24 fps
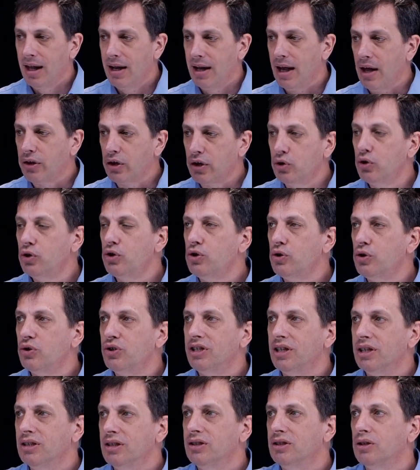Now, the good
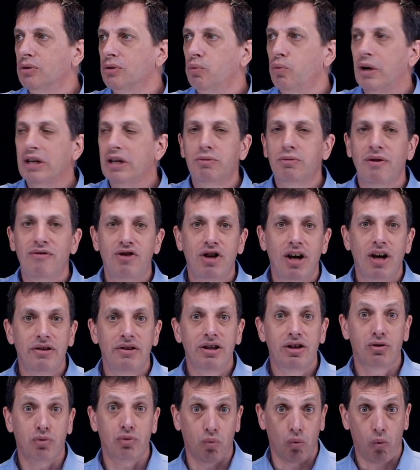news is that once we've done
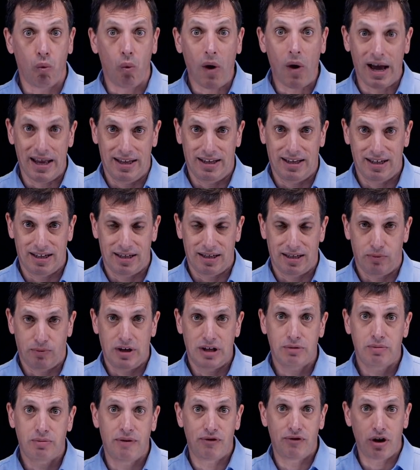this
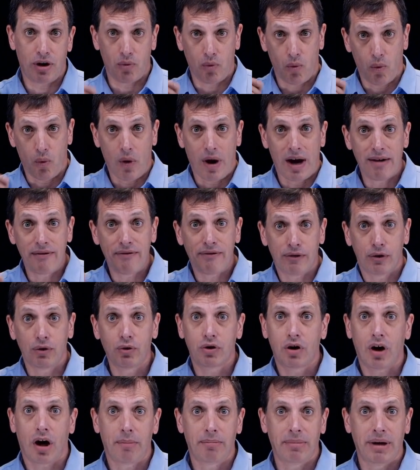once we've done one
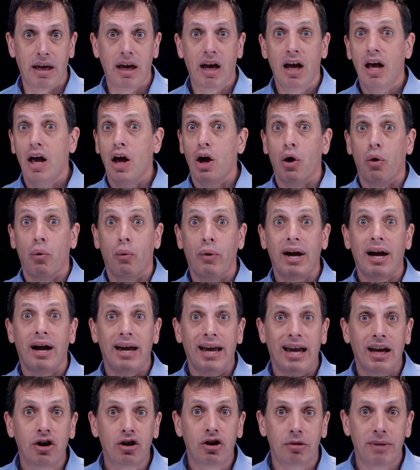full copy, we
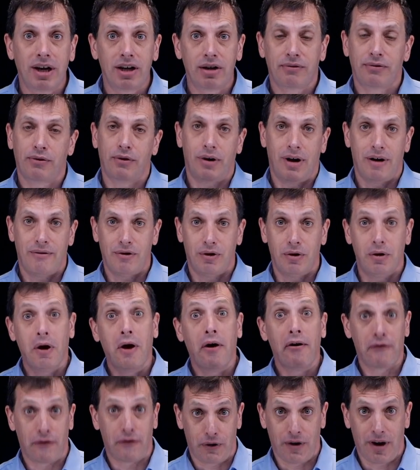are incremental
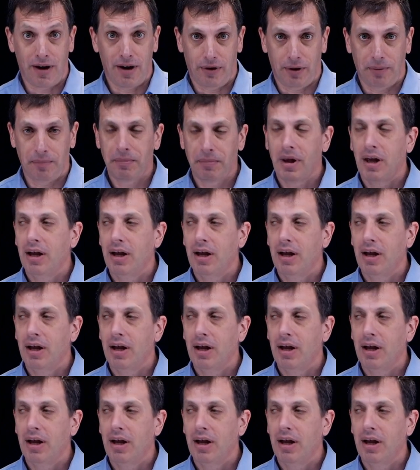forever.